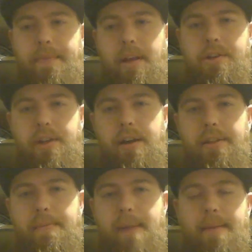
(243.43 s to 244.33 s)
they usually
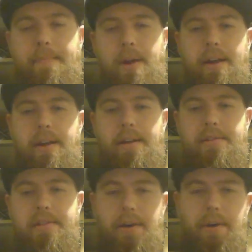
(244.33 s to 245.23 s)
hug the bottom pretty good,
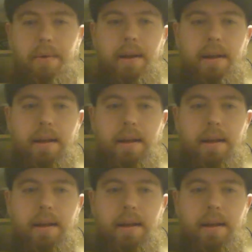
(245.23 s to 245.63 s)
so